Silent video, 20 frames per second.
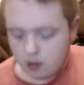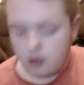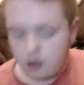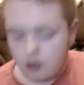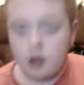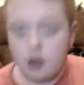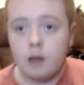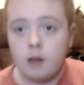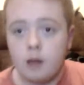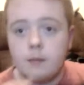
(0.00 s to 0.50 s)

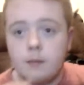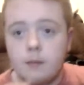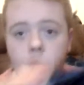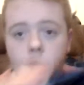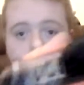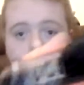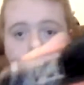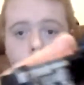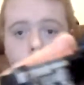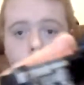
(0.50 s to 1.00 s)
Um,
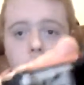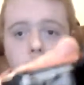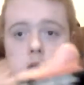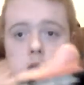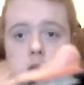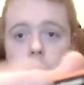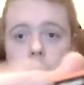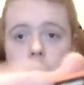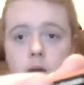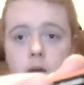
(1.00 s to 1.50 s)
and metal
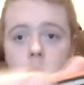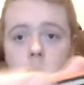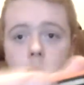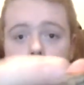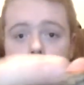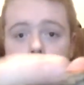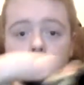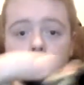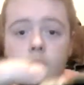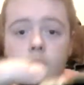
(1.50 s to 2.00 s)
hammer
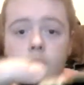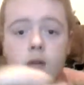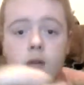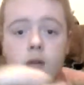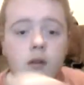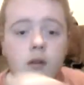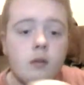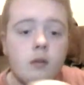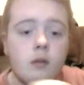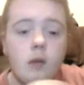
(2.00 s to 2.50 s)
with
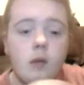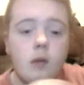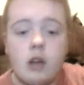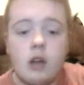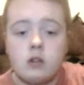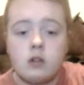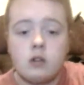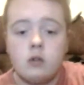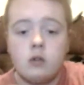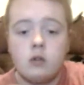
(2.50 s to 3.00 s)

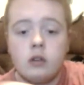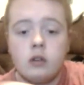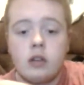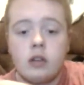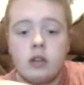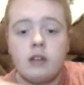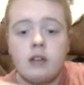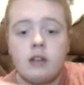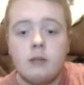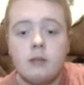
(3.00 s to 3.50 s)
actual
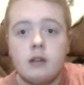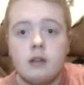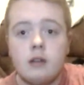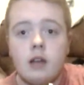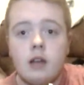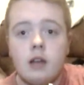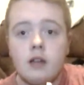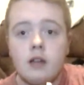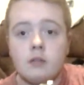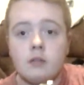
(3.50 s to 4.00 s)
that's the
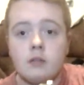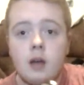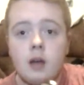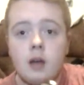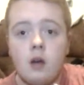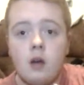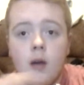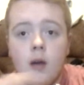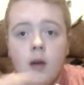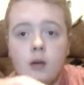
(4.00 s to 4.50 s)
actual
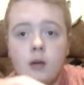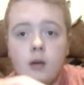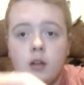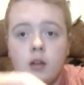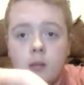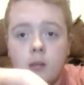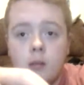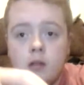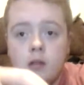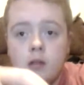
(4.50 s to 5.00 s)
metal hammer and the
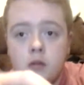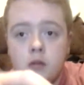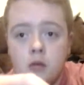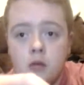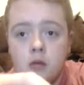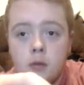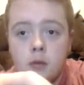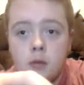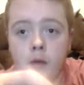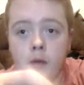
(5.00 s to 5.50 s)
metal
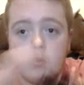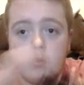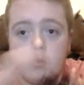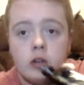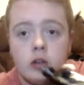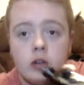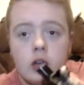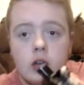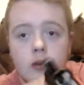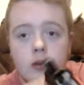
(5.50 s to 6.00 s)
component
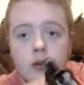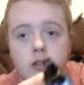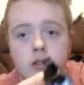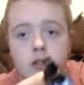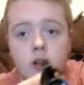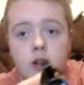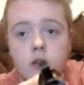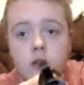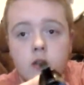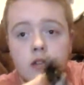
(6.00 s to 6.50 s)
here, which
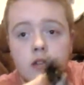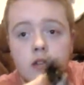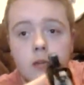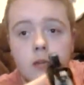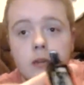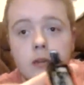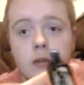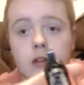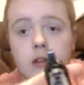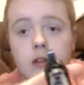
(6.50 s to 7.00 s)
goes deep
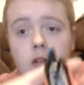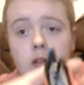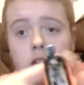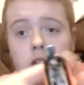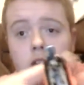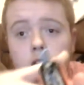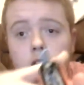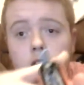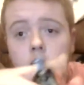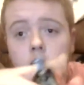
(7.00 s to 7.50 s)
in down to
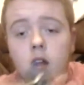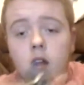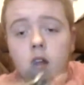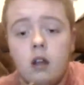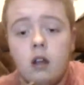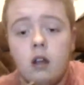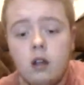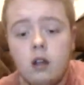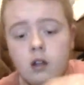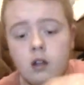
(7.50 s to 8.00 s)
here.
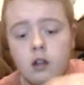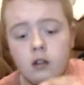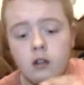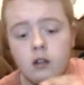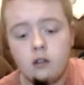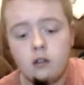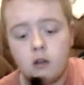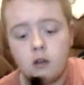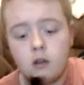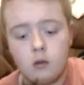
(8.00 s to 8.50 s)

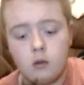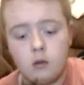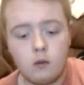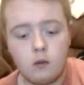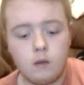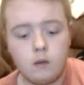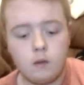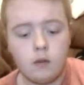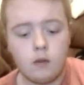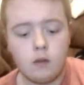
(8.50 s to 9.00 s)
So,
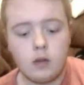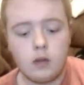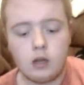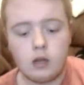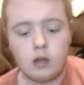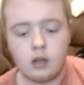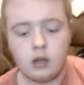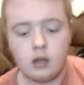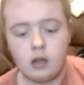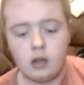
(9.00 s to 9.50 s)
oh
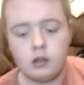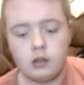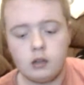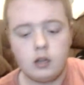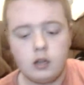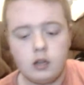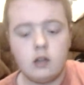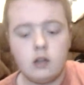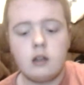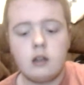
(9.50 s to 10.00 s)
yeah, and
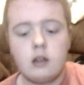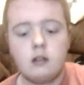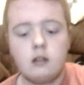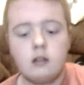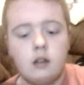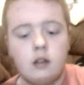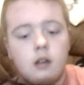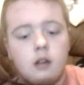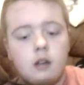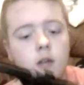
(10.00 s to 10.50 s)
the there's
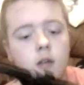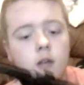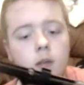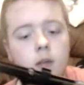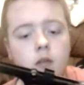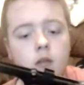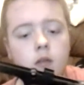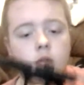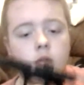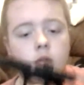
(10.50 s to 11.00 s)
a
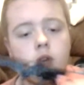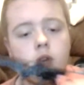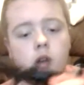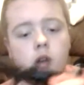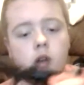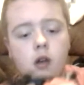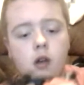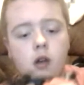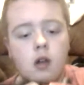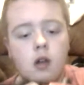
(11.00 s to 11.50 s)
metal
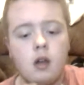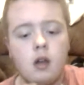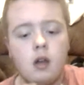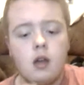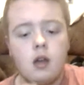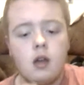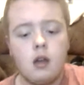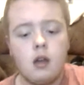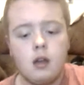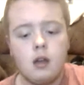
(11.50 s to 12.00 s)
trigger,
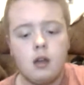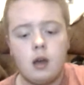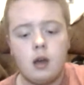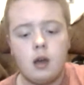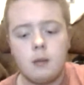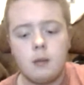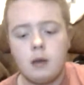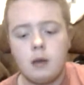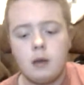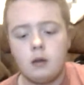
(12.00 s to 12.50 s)
uh,
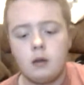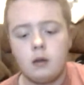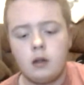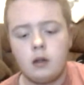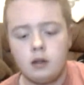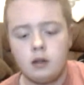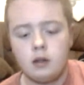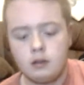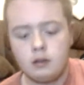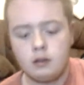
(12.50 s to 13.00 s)
metal, I
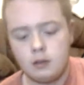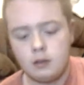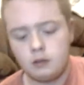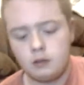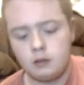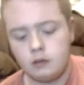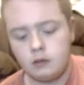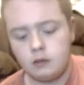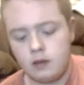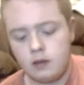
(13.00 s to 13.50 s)
think that's metal
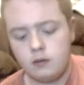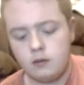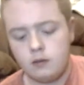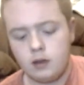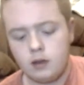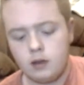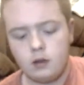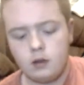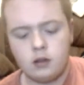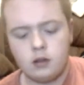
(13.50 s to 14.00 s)

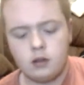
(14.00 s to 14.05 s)
safety.